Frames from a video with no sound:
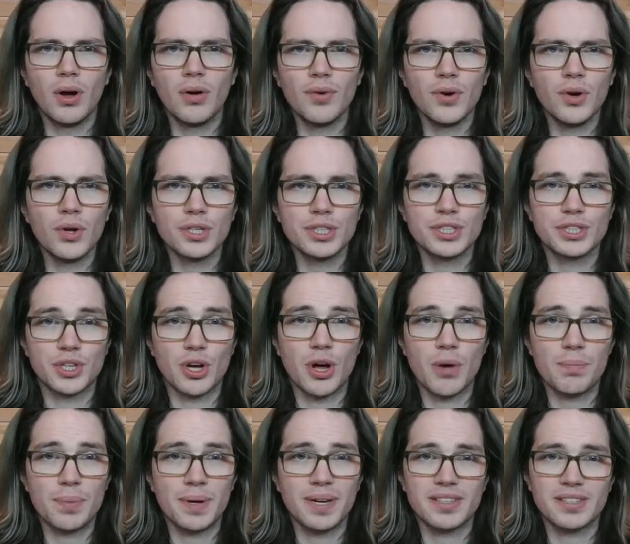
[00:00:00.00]
Of all the
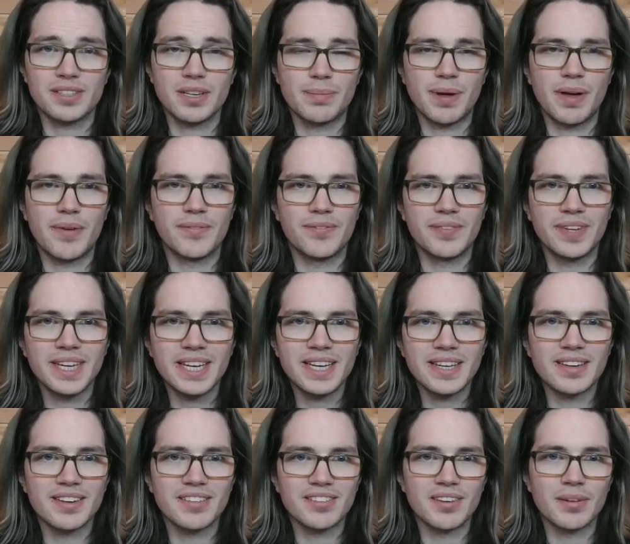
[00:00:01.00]
topics about
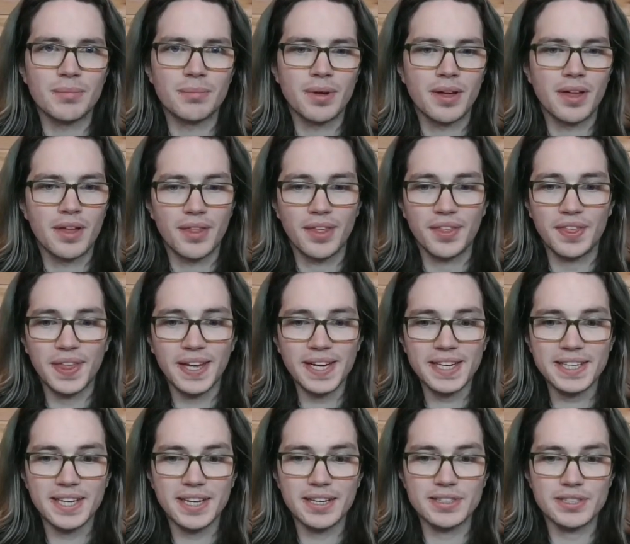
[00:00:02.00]
veganism, the
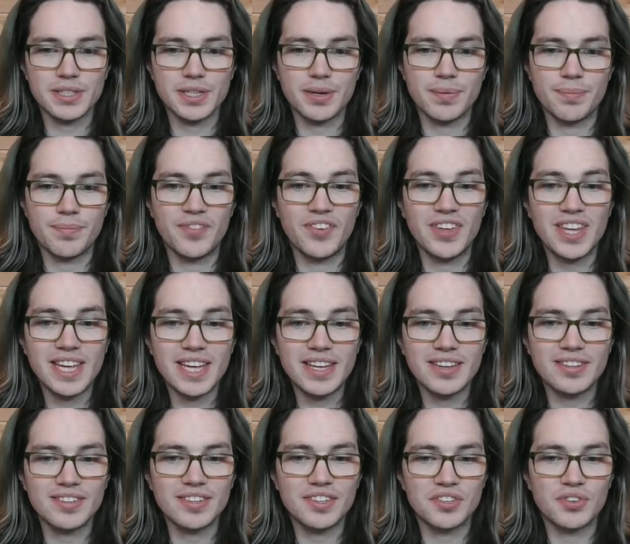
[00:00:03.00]
thing that
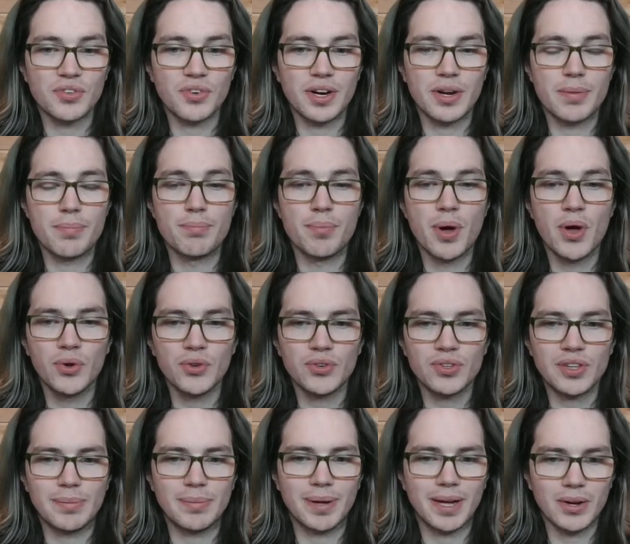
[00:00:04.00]
vegans disagree the
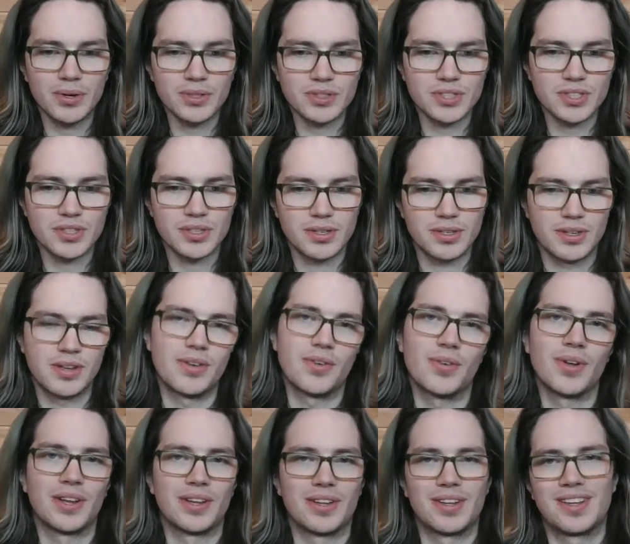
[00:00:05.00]
most about,
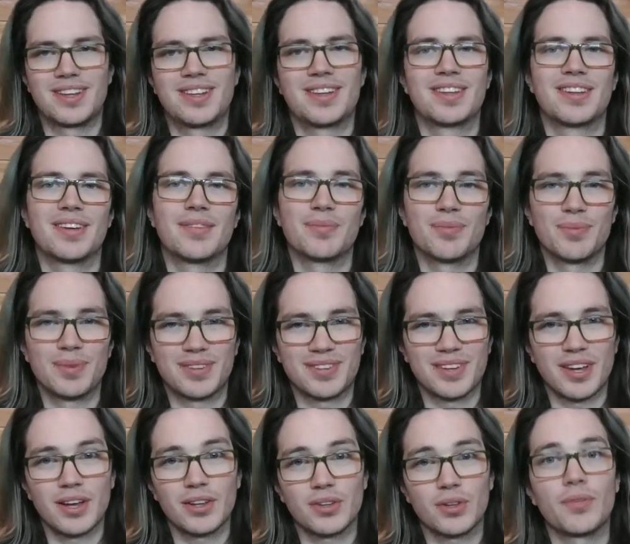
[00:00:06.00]
well,
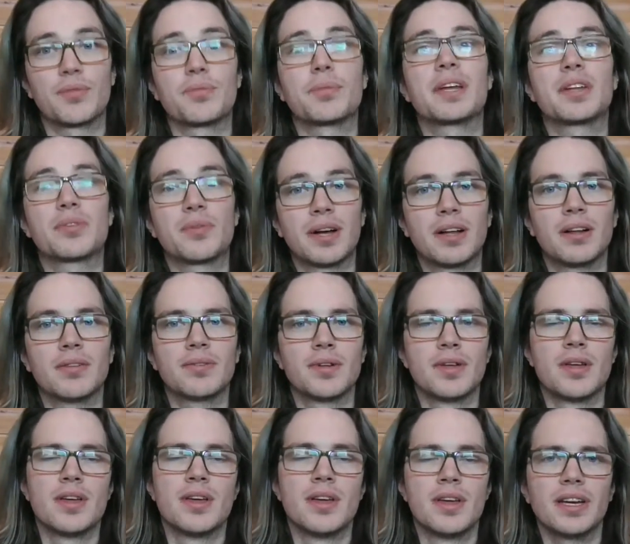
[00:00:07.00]
besides of
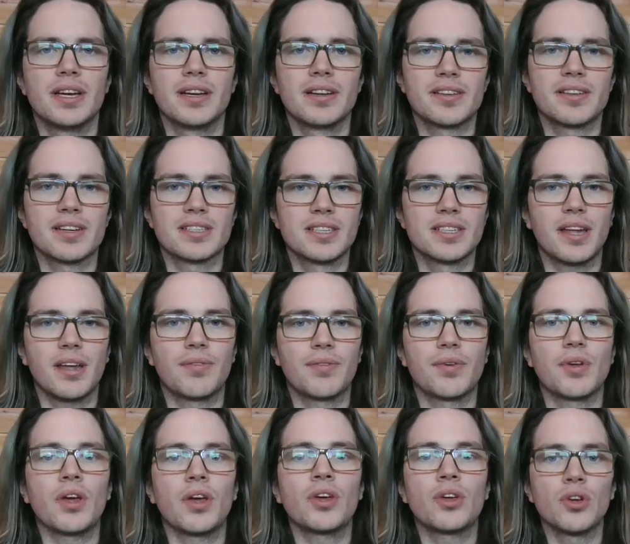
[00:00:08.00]
B12, it is actually if
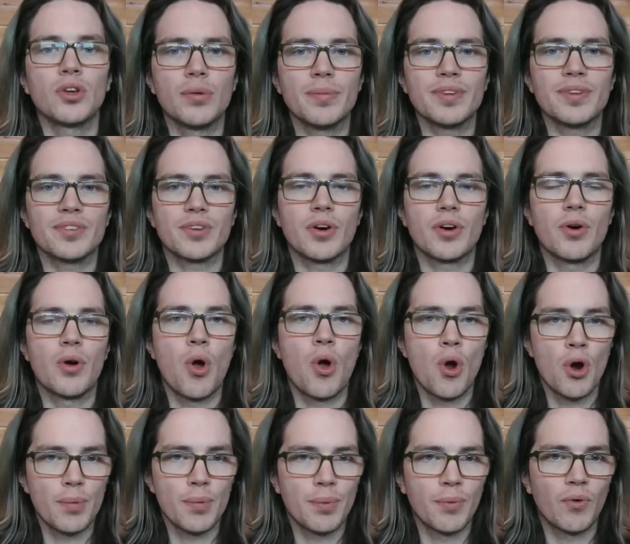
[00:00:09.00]
humans are
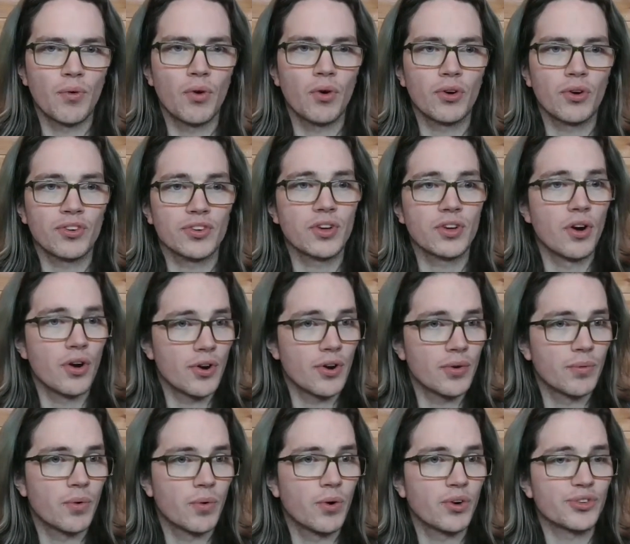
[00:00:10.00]
herbivores,
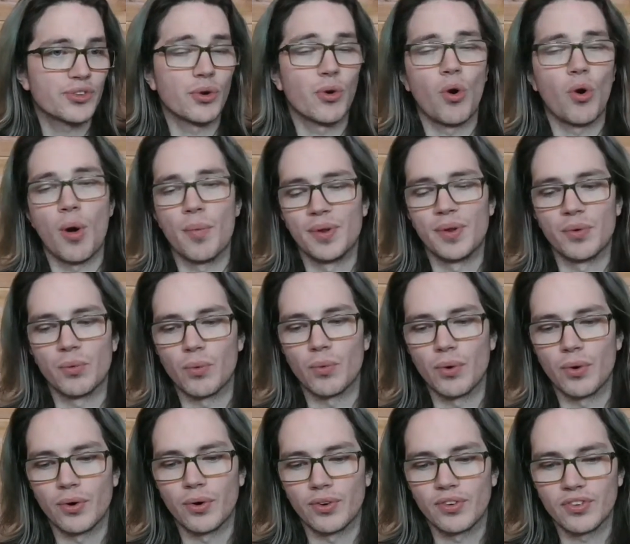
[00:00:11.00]
carnivores, or
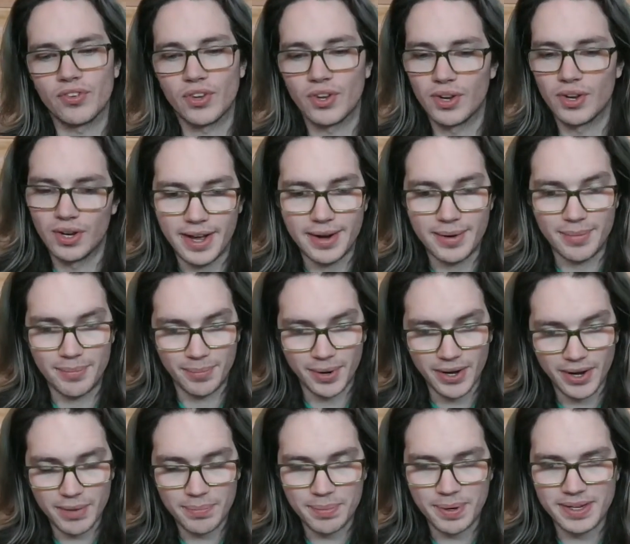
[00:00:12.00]
omnivores. And
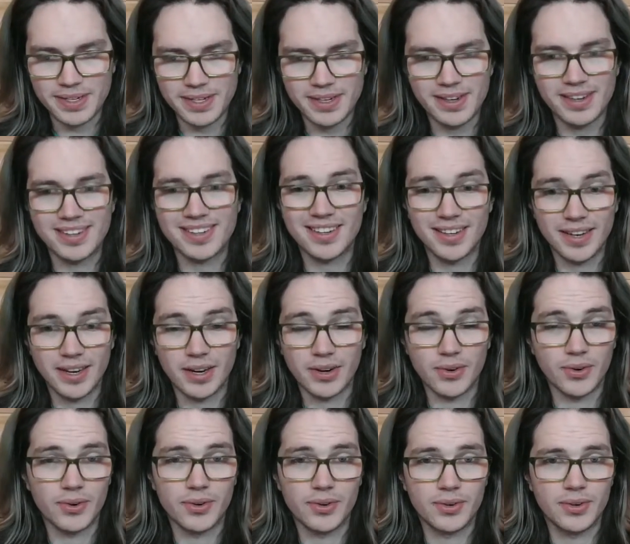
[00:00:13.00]
my opinion is
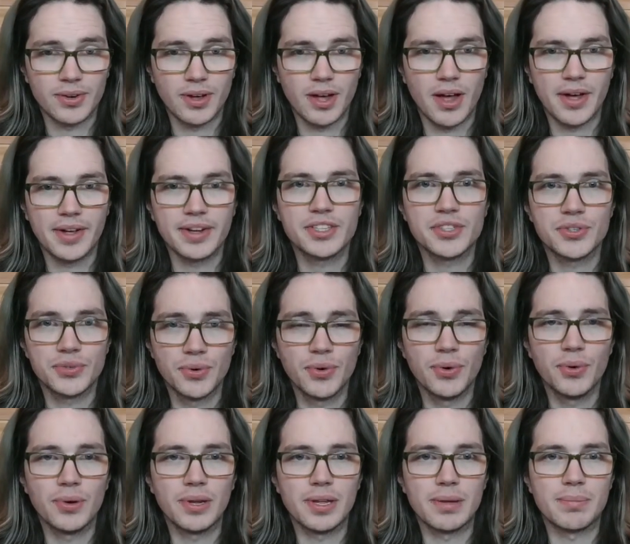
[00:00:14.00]
clear. I
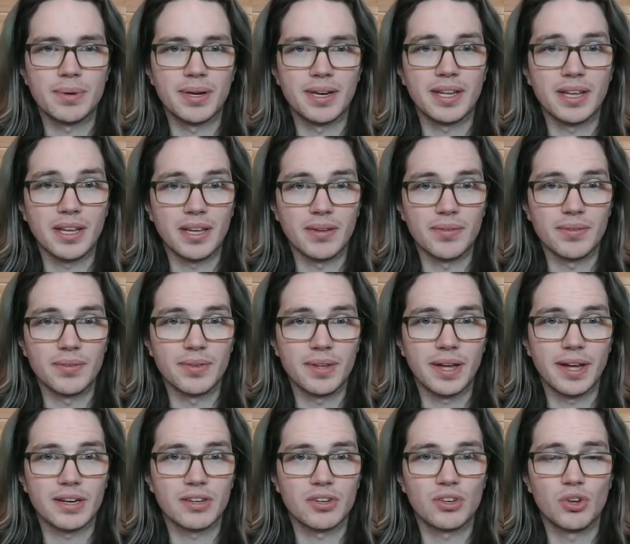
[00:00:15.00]
truly believe
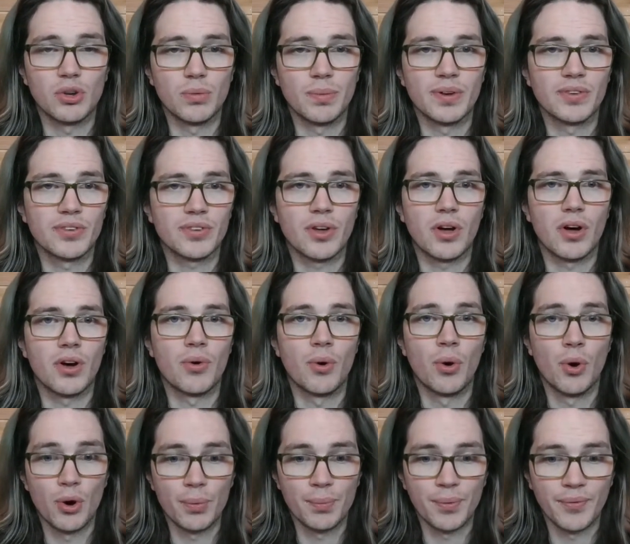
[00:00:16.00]
that humans are
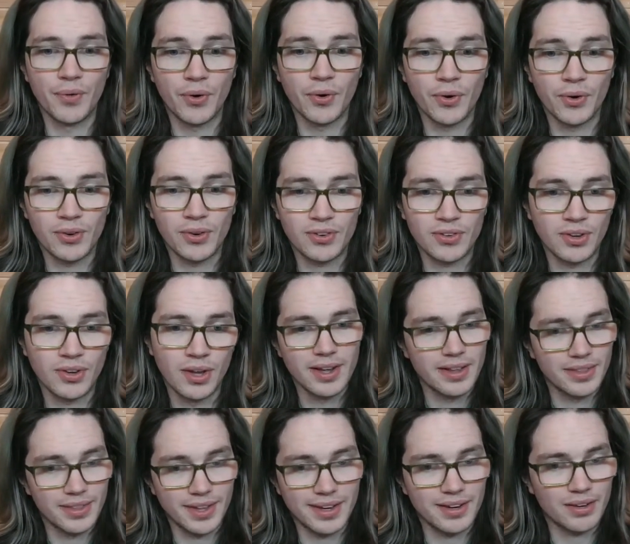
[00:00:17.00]
herbivores.
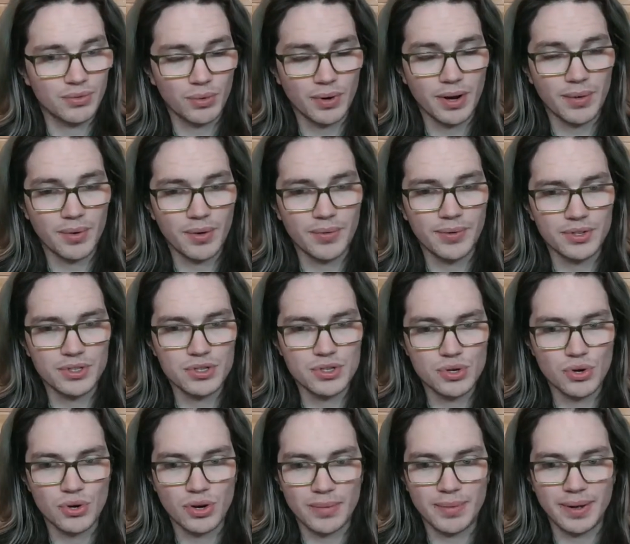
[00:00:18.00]
That is what I'm going to
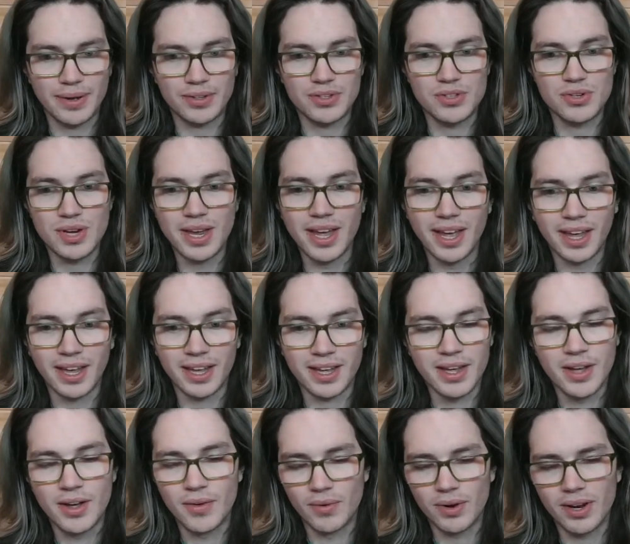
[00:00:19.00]
talk about
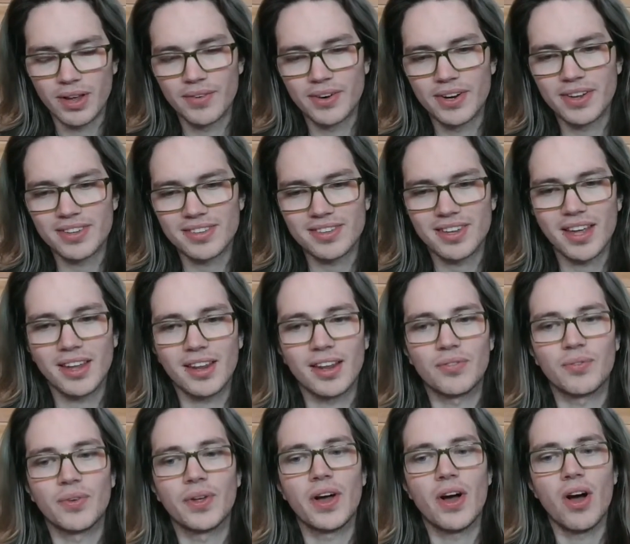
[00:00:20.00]
today. Well, I will not say
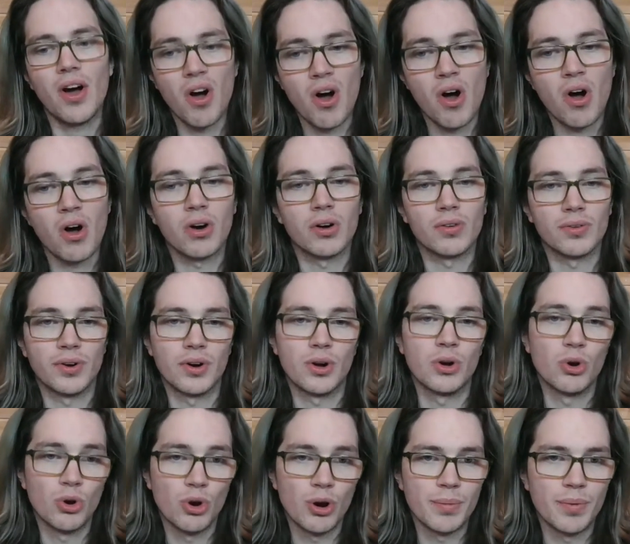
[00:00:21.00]
that we are
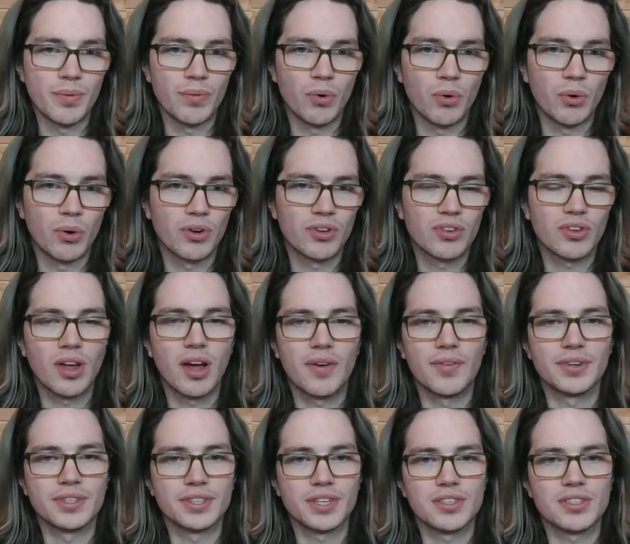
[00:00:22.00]
herbivores. I
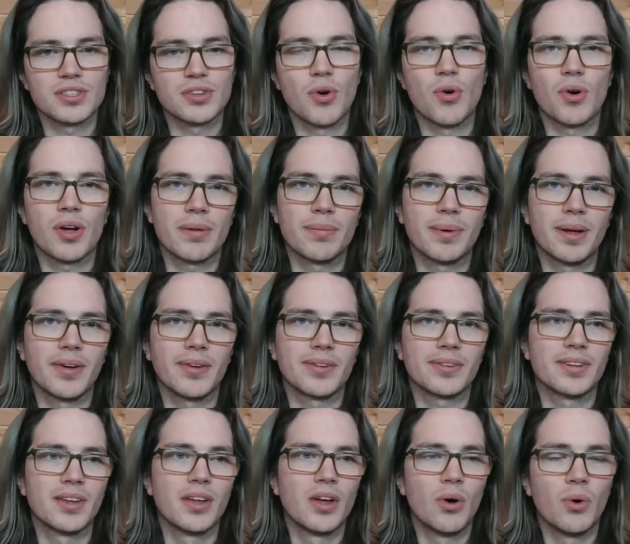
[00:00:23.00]
will just talk
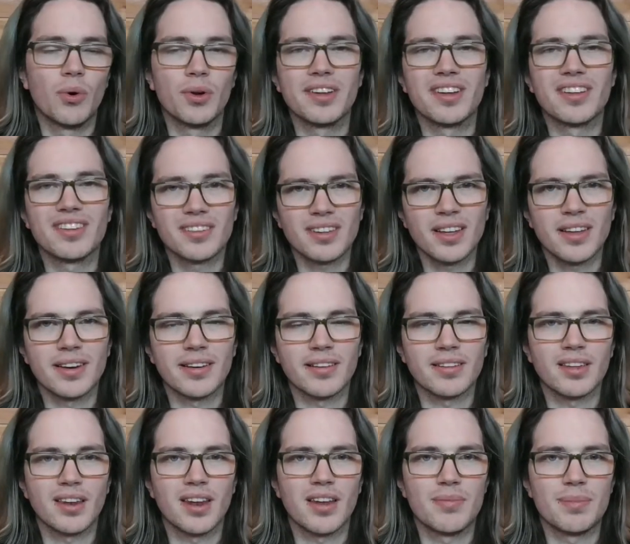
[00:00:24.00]
about all the
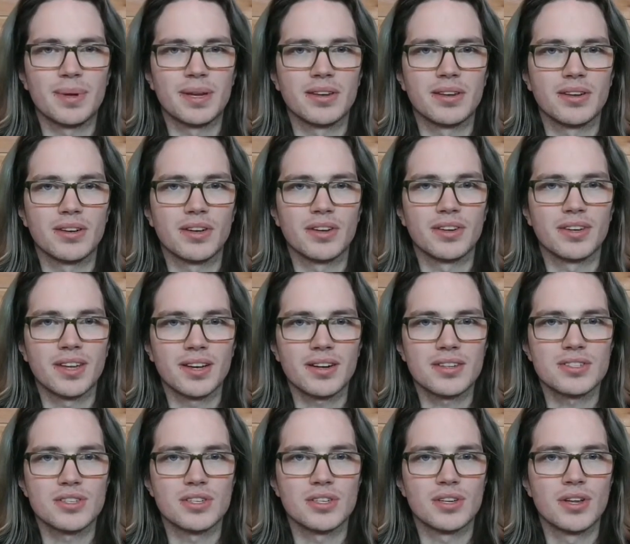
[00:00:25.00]
studies that have been
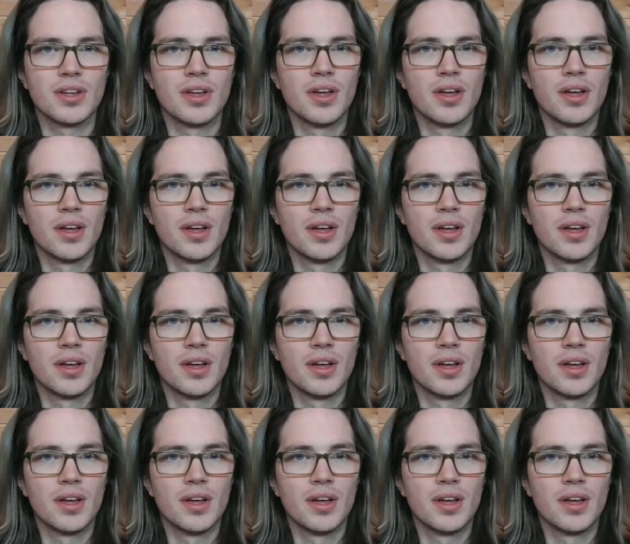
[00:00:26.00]
conducted.